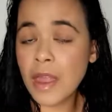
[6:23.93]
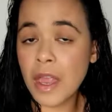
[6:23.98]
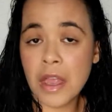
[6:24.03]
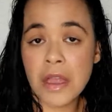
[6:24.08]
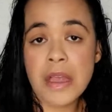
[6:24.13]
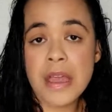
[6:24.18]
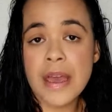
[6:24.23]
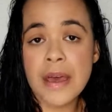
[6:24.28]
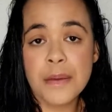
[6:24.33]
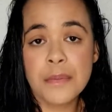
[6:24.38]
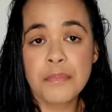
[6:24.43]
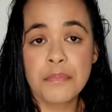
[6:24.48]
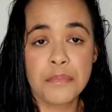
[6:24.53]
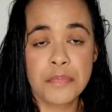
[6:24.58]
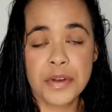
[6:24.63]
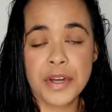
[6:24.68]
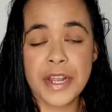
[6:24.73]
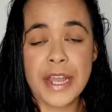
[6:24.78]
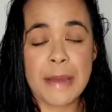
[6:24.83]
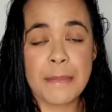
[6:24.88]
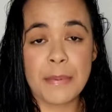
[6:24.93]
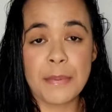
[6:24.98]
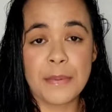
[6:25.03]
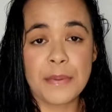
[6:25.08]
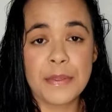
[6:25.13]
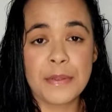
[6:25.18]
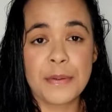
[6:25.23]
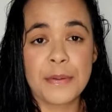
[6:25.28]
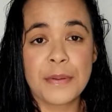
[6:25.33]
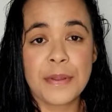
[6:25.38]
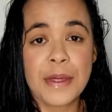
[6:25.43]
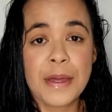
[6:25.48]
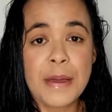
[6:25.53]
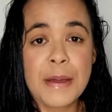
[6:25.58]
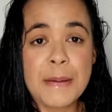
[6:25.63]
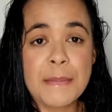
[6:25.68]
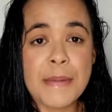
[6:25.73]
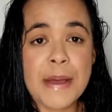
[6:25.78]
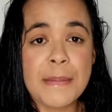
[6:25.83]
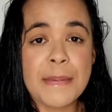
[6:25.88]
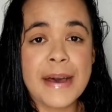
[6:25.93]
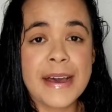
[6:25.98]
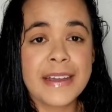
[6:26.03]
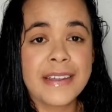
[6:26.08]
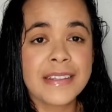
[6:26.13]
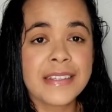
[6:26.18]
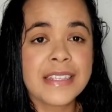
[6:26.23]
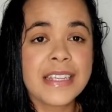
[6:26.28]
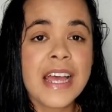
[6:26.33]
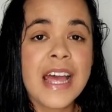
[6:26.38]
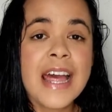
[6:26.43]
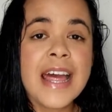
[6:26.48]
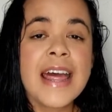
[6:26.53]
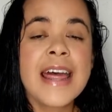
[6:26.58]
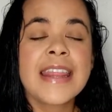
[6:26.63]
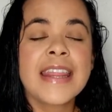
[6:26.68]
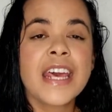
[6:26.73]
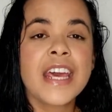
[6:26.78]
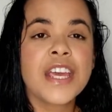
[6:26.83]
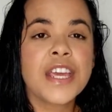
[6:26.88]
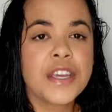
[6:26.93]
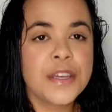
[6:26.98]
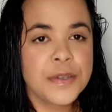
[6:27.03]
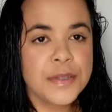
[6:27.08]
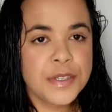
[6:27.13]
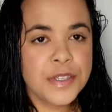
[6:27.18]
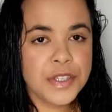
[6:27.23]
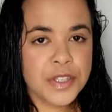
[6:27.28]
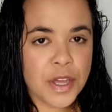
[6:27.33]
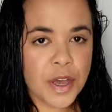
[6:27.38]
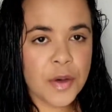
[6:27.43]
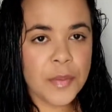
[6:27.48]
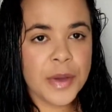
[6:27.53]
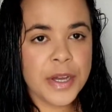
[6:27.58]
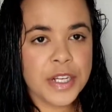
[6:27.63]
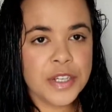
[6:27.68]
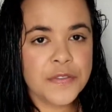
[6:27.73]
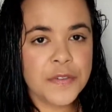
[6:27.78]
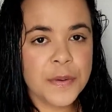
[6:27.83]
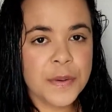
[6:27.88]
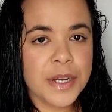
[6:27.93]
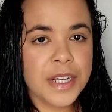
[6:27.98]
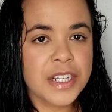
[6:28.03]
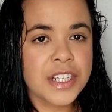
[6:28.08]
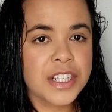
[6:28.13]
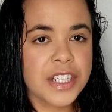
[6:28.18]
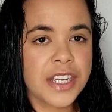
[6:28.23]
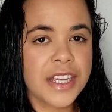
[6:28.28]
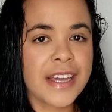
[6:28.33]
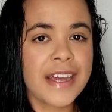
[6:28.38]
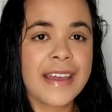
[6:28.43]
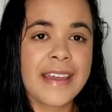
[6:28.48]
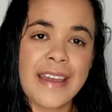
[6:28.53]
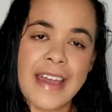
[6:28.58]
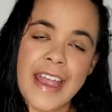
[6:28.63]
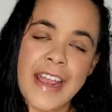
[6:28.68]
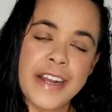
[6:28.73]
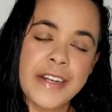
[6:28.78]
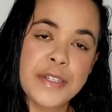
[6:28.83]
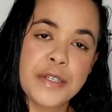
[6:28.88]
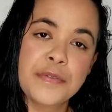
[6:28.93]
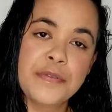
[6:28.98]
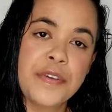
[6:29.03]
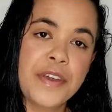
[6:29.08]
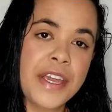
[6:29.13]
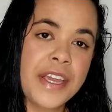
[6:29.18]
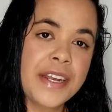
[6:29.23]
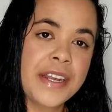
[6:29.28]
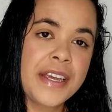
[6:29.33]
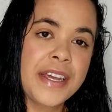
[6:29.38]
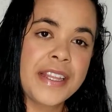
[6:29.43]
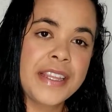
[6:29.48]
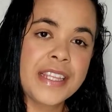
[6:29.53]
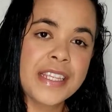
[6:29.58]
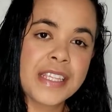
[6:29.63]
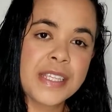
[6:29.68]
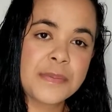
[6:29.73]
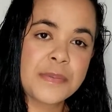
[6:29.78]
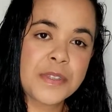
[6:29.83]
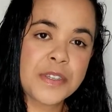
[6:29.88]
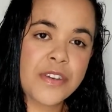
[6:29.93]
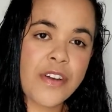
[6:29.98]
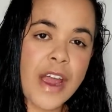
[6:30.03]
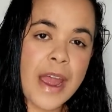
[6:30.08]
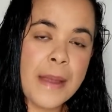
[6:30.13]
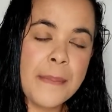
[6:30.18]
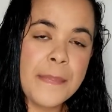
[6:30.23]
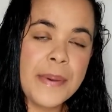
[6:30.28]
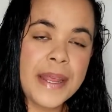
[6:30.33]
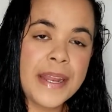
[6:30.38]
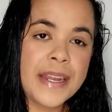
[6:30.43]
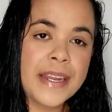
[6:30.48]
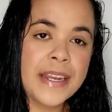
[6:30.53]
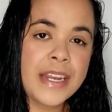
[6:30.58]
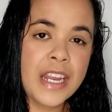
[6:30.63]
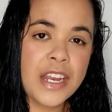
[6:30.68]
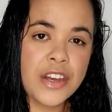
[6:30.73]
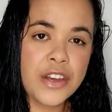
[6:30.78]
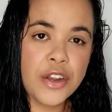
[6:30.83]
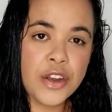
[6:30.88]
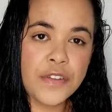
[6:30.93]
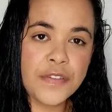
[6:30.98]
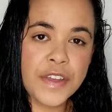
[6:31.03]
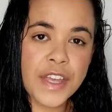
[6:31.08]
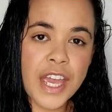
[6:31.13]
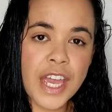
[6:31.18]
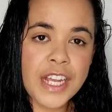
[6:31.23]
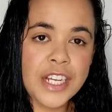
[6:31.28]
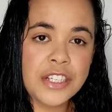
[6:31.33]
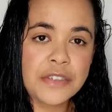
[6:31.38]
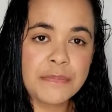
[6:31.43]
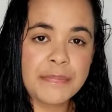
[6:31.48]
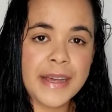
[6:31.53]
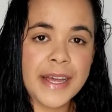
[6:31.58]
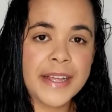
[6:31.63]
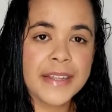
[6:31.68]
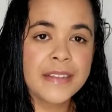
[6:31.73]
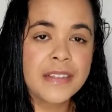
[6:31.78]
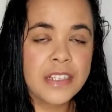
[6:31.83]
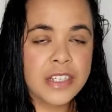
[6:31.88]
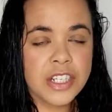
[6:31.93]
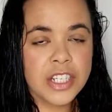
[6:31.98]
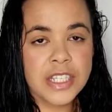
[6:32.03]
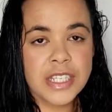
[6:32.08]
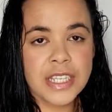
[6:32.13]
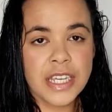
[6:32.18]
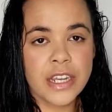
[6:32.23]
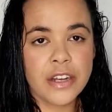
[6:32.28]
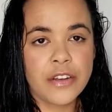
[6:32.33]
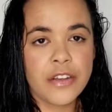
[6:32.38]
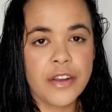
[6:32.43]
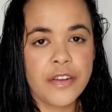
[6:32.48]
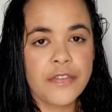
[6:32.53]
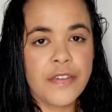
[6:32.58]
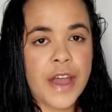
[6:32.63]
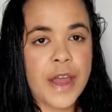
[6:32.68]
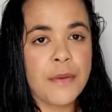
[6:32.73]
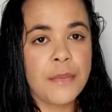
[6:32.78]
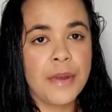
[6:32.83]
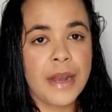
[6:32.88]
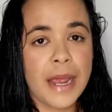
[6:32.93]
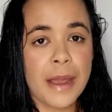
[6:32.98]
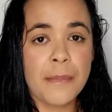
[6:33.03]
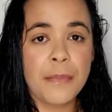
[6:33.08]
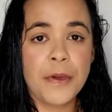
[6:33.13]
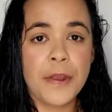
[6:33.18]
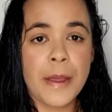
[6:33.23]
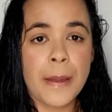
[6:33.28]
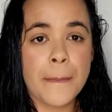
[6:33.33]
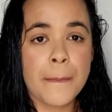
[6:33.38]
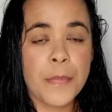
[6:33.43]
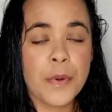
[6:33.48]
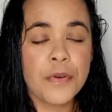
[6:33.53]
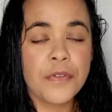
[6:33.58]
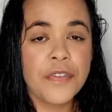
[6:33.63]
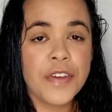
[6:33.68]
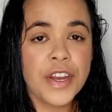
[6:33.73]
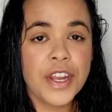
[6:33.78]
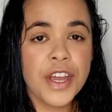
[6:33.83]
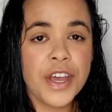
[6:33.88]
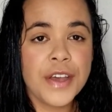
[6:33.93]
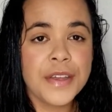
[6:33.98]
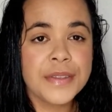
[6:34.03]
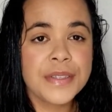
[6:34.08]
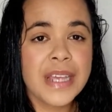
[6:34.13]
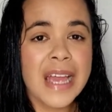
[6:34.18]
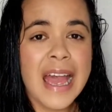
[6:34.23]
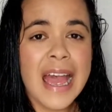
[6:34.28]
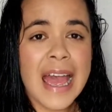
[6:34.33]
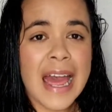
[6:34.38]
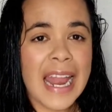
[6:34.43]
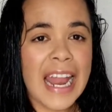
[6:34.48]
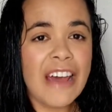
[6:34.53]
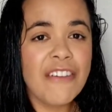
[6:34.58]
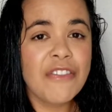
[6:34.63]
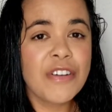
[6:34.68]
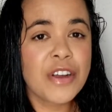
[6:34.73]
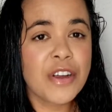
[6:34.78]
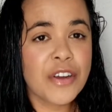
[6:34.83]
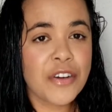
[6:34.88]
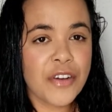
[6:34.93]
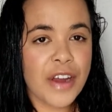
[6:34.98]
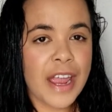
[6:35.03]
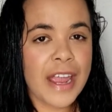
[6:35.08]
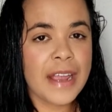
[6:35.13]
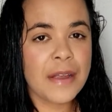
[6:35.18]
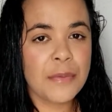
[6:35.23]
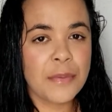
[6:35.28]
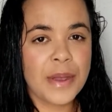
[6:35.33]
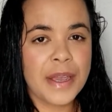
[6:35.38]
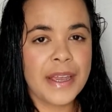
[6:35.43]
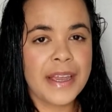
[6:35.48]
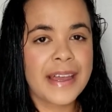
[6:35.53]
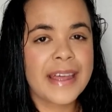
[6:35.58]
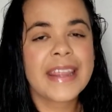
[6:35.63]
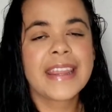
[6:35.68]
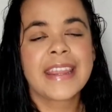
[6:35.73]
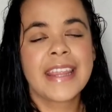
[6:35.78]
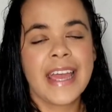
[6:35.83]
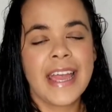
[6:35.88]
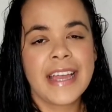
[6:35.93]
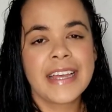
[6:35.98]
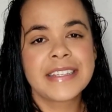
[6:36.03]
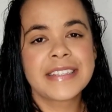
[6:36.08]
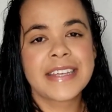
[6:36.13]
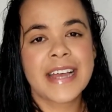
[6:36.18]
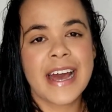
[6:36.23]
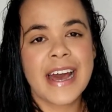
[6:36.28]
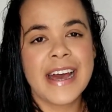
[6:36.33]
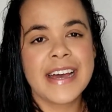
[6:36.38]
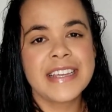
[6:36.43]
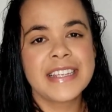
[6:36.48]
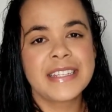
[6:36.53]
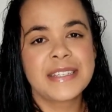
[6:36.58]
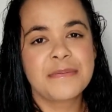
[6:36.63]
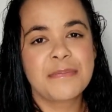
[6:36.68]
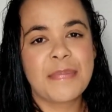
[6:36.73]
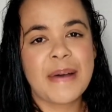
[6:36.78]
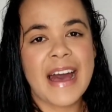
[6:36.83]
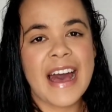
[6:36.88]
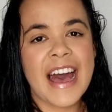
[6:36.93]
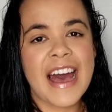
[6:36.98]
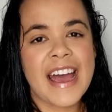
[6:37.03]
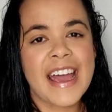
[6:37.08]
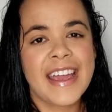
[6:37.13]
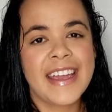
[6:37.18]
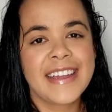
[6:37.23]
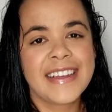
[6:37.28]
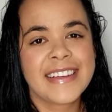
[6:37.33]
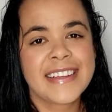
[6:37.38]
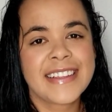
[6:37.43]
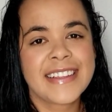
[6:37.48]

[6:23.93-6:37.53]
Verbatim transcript: Yeah, pretty happy with all my bargains. Thank you so much for watching. Again, don't forget to hit the subscribe button, notification bell, just to get notified when I put out more videos. And have a great week. Thanks, guys. Bye.